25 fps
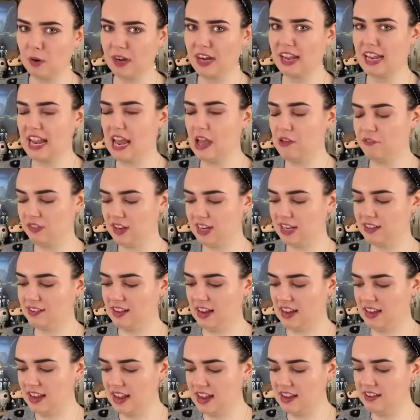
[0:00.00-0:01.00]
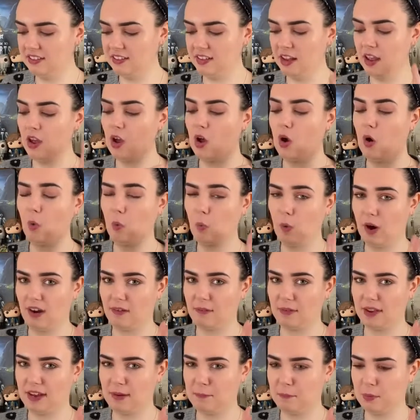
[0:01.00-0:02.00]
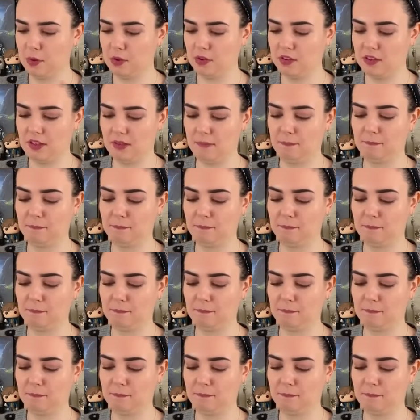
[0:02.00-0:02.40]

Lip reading: when I get things like this where I'm going to put